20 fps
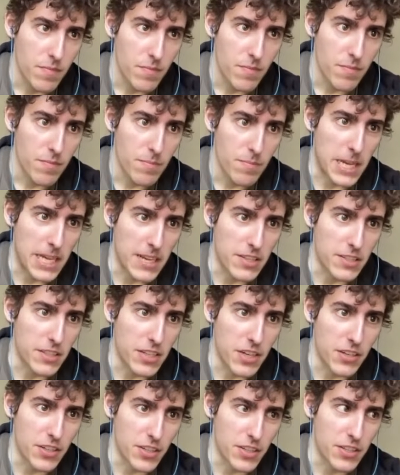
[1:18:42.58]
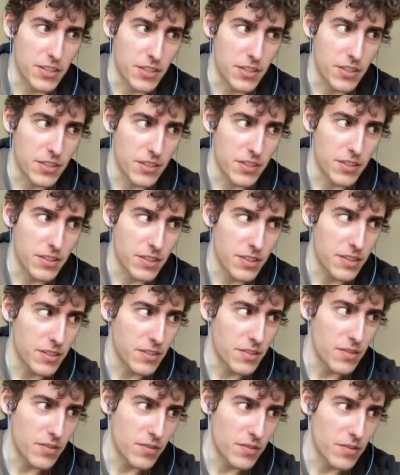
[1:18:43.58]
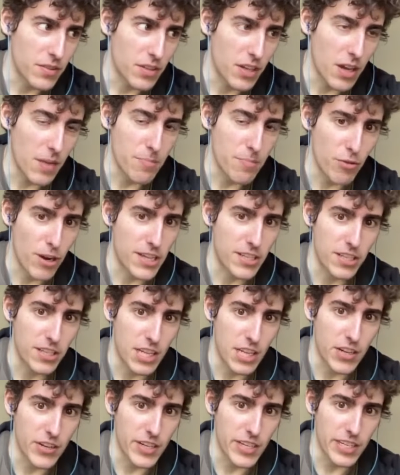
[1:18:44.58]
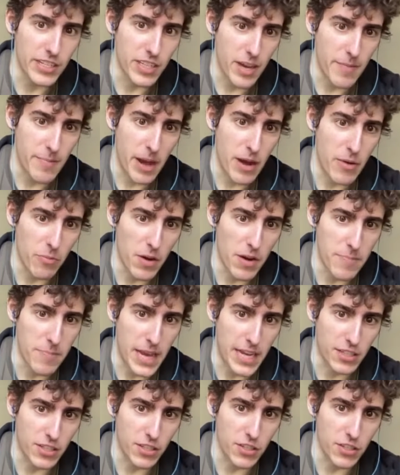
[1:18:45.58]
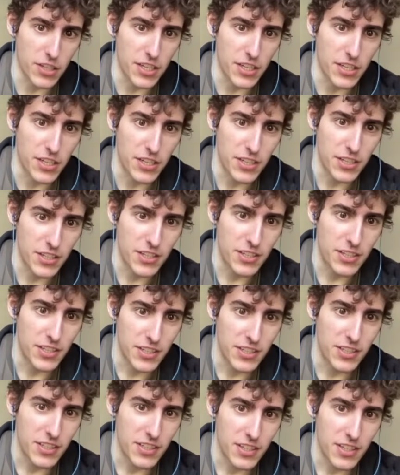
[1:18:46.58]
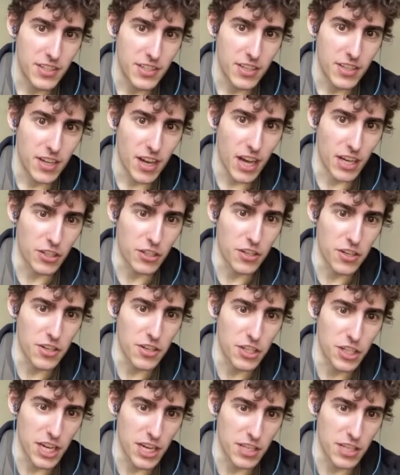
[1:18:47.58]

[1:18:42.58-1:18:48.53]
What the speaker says: Because there's compressed theories about what makes a good chess